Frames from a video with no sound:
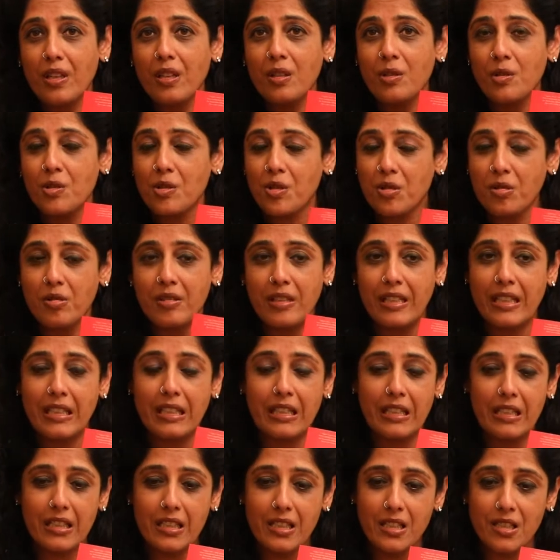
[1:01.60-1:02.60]
you should
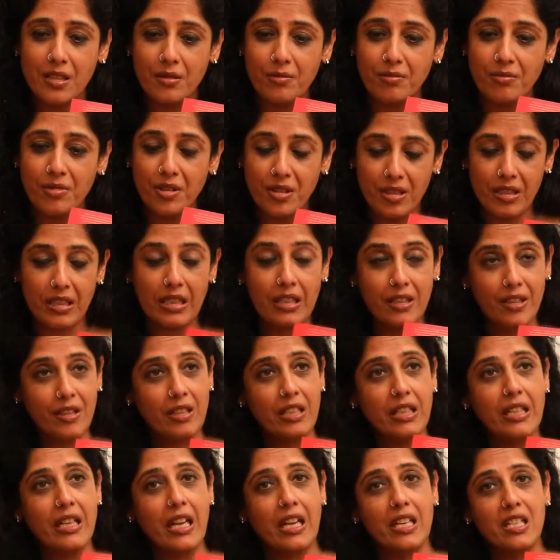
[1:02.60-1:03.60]
read it. It's a really,
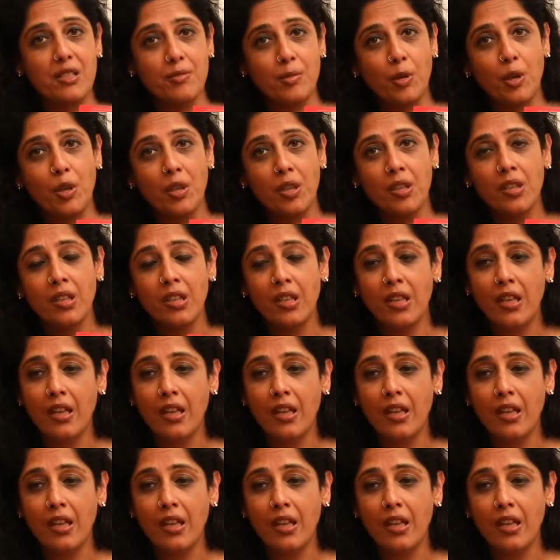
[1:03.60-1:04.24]
really nice book.